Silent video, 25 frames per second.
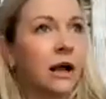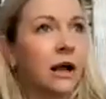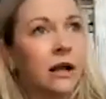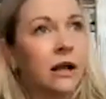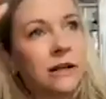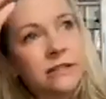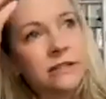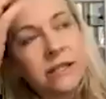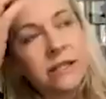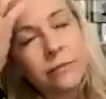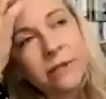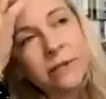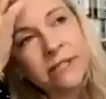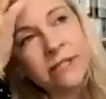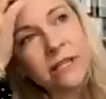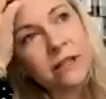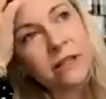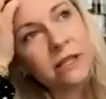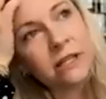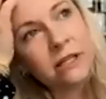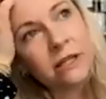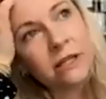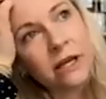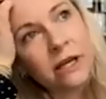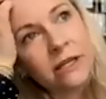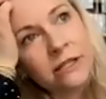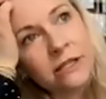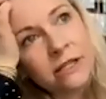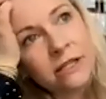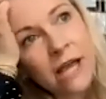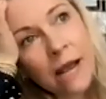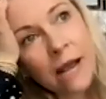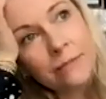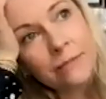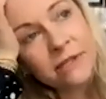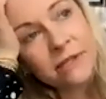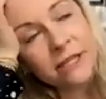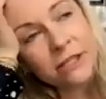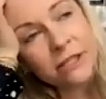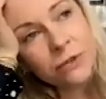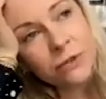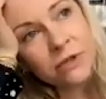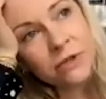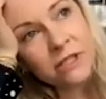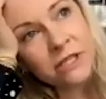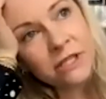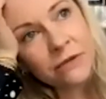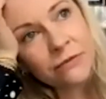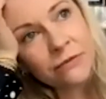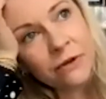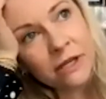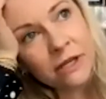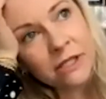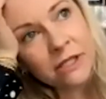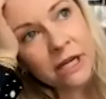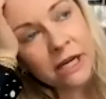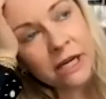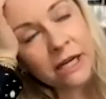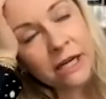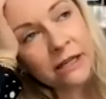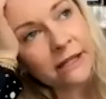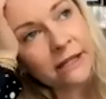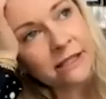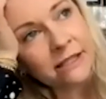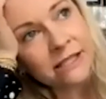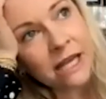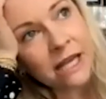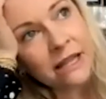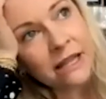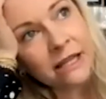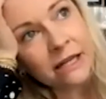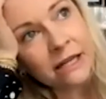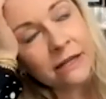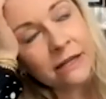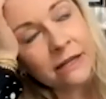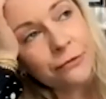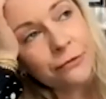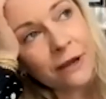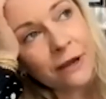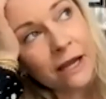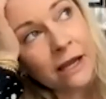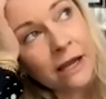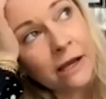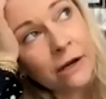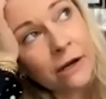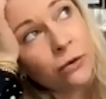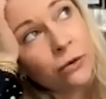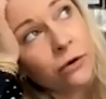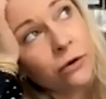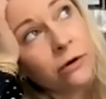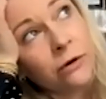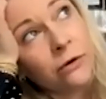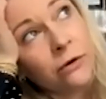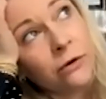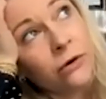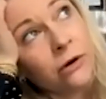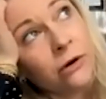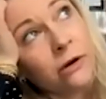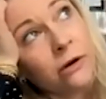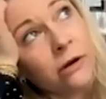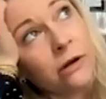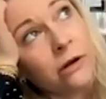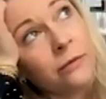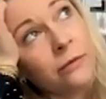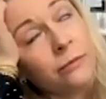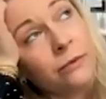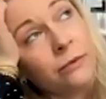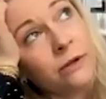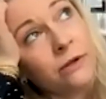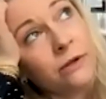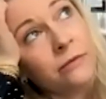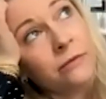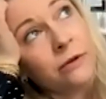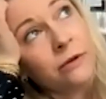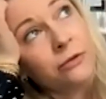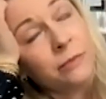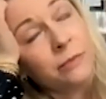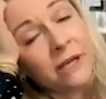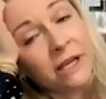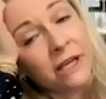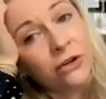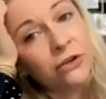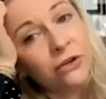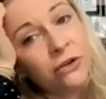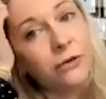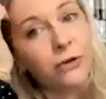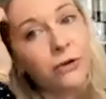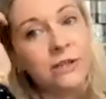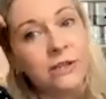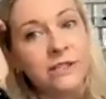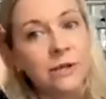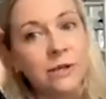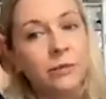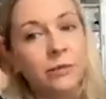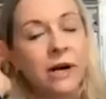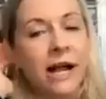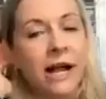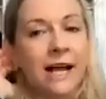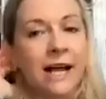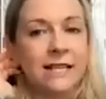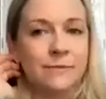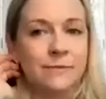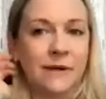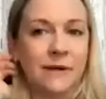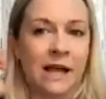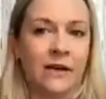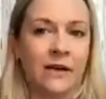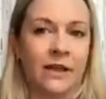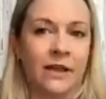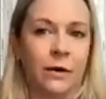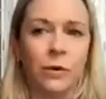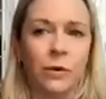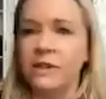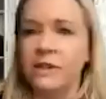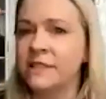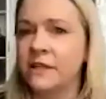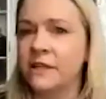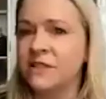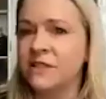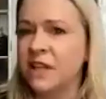someone said that I tap danced with Dick Van Dyke. Like I think a fan I was being interviewed, and someone asked me how that was, and I was